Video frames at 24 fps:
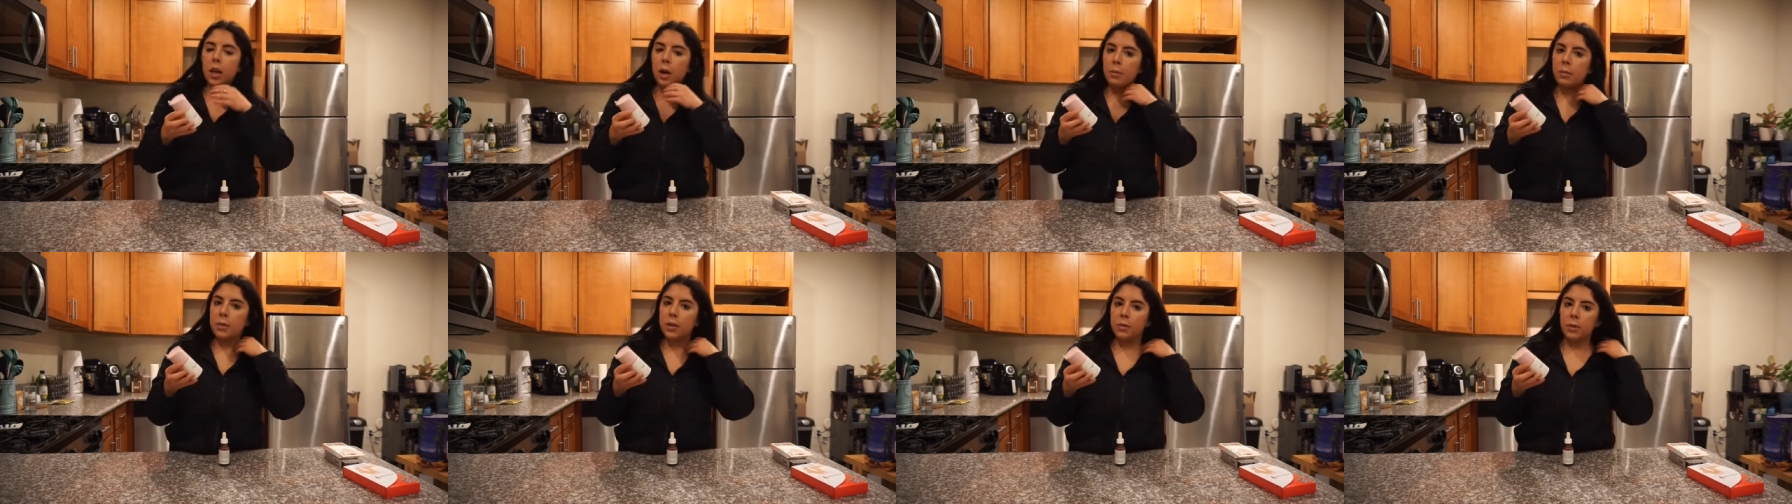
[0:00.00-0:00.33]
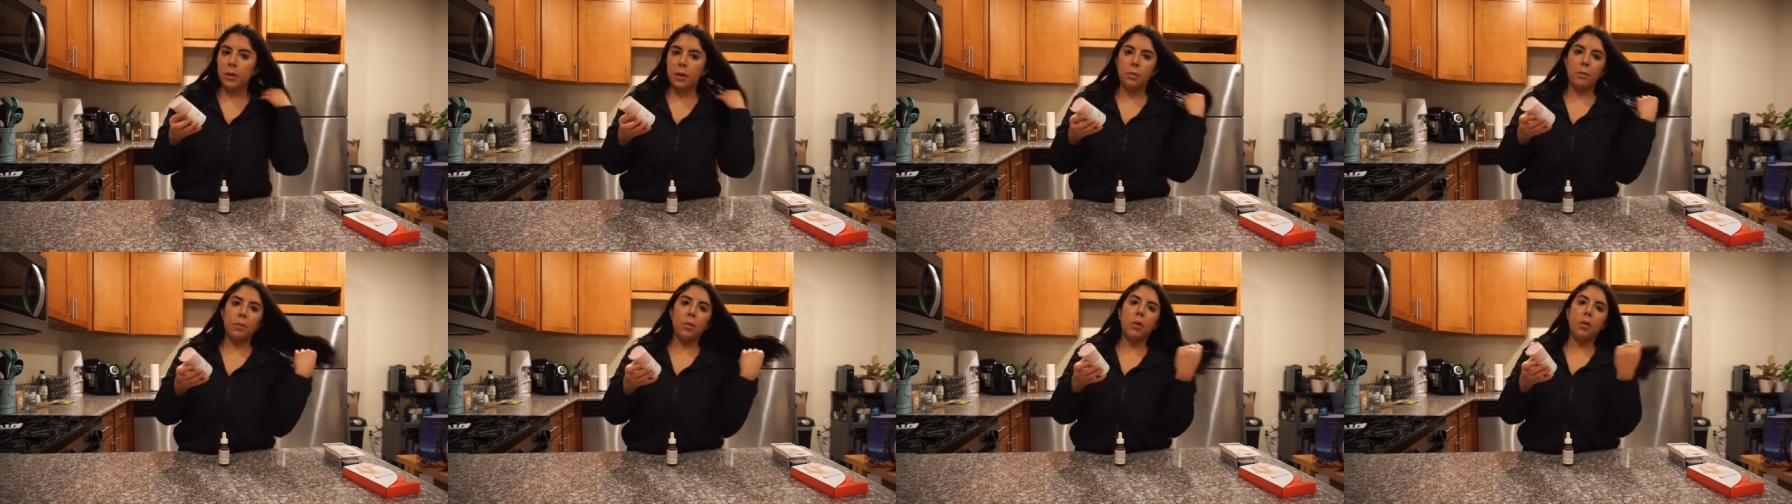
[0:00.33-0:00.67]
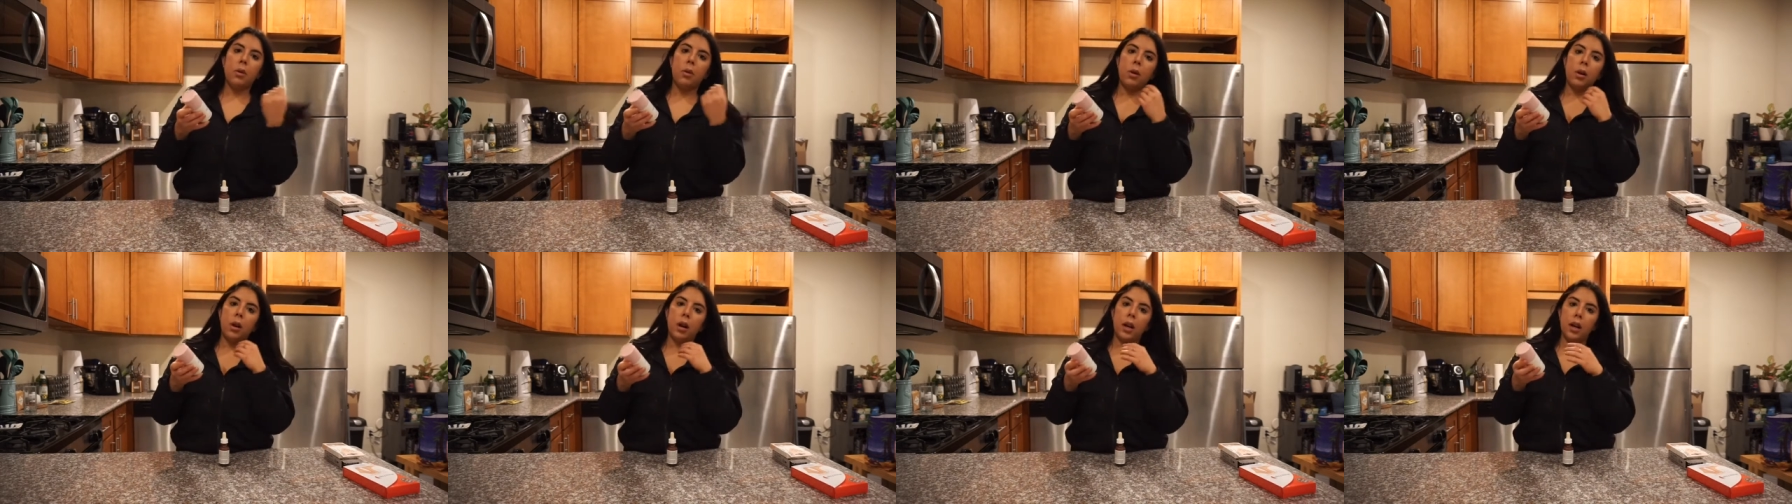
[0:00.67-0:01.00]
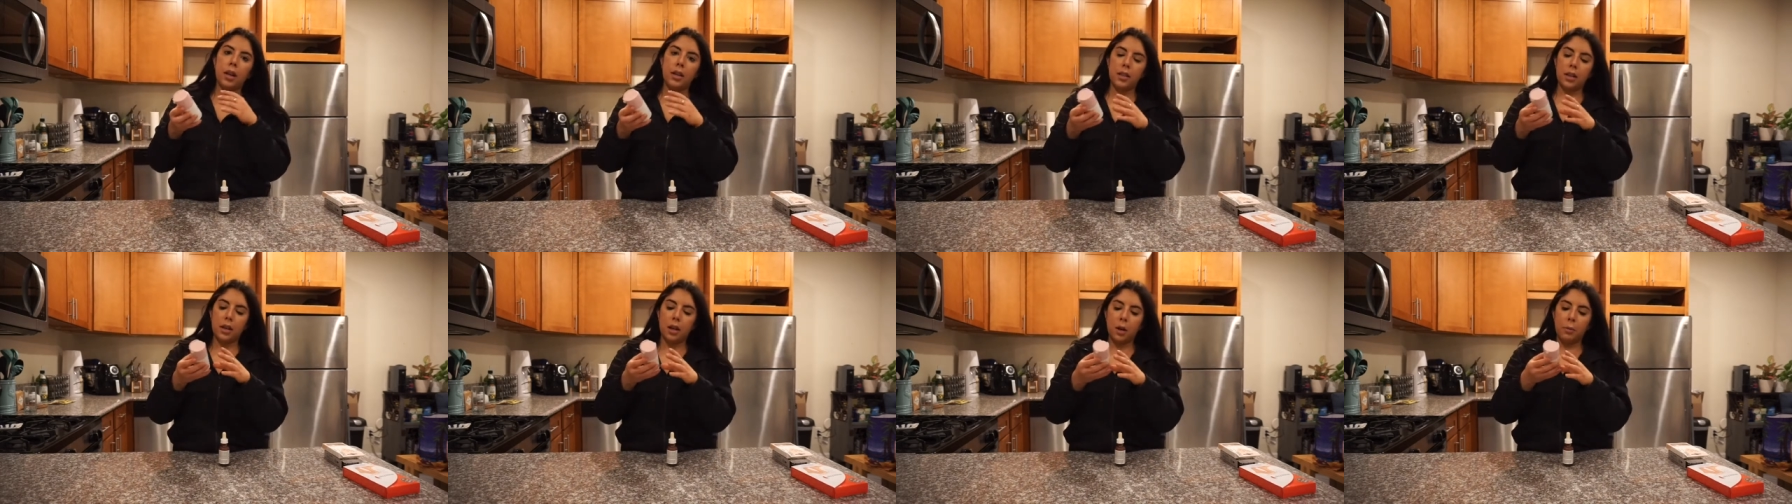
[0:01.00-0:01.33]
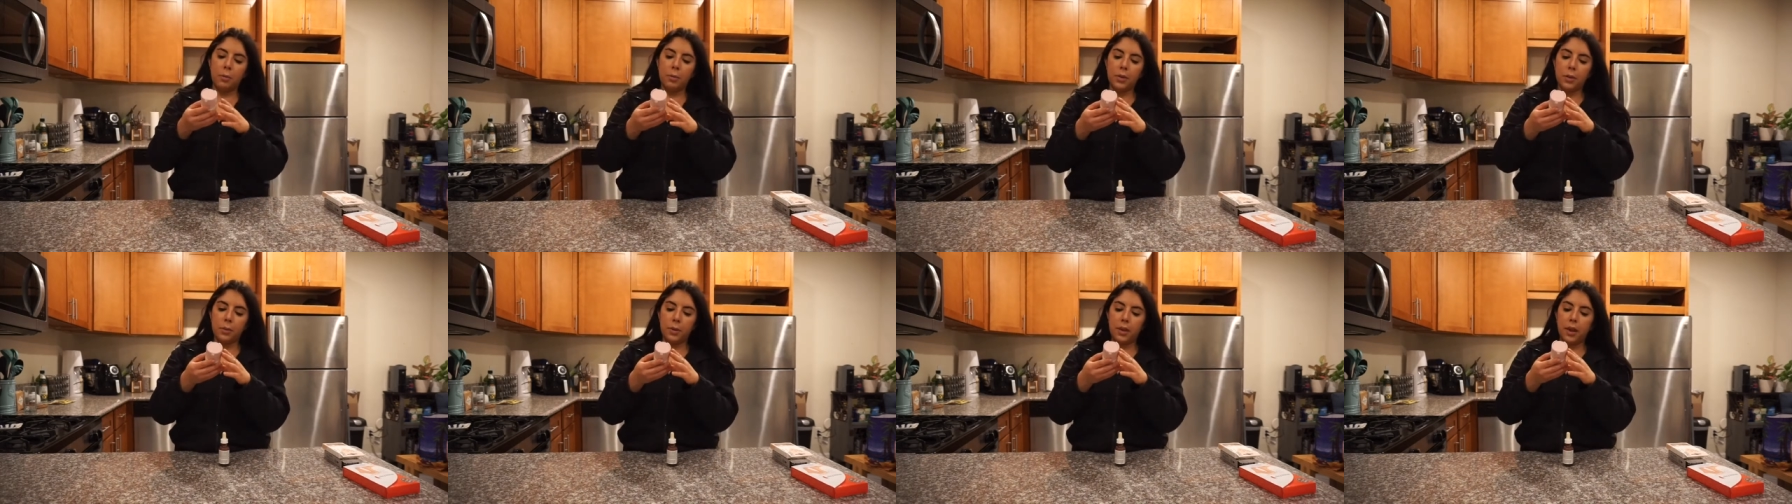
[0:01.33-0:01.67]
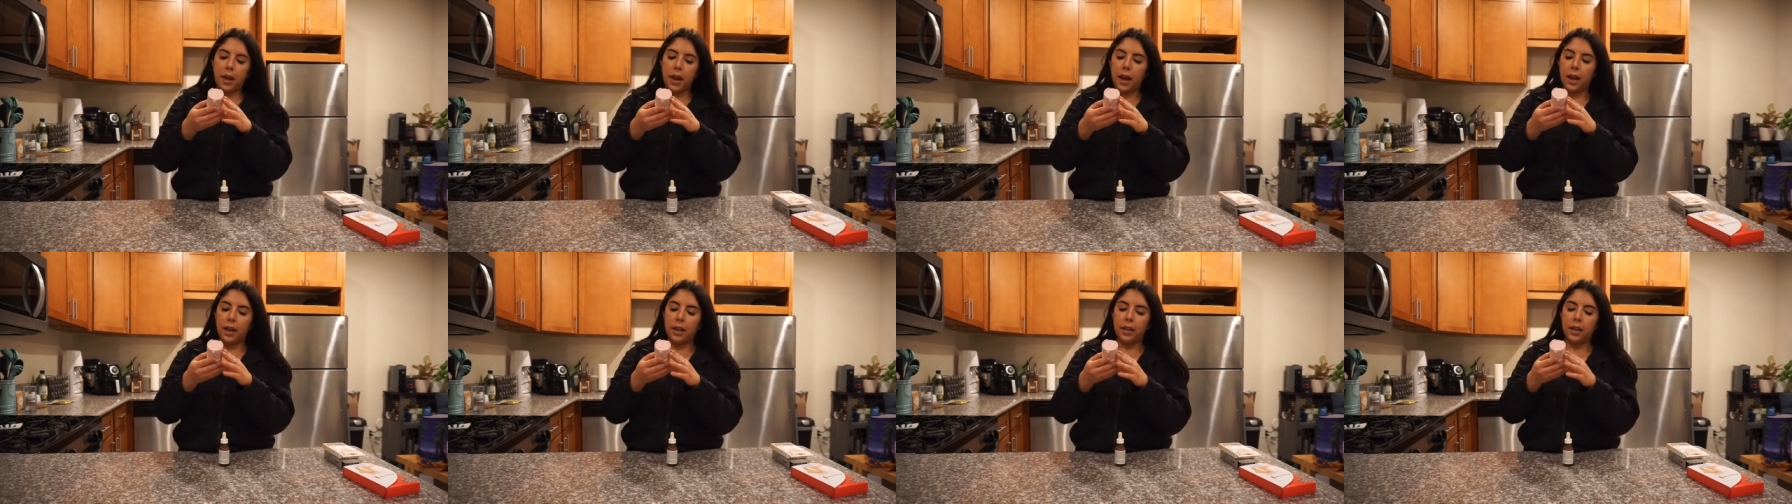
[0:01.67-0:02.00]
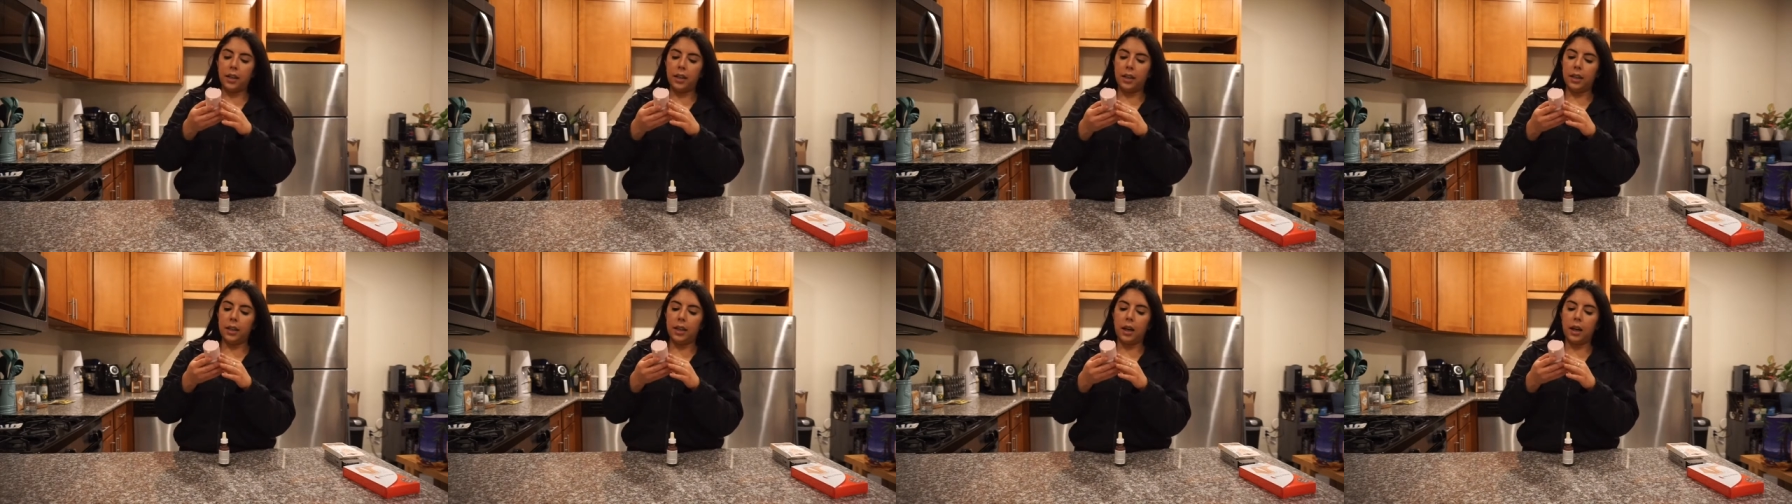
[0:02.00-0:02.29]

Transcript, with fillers: helps with pores, helps with acne,